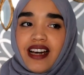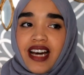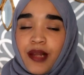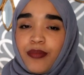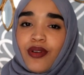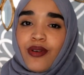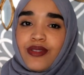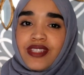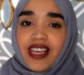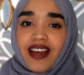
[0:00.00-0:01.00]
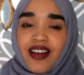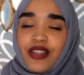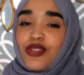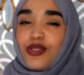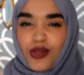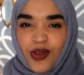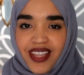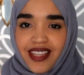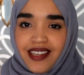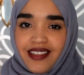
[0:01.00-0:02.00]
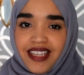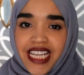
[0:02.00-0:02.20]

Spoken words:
eyebrows are so in,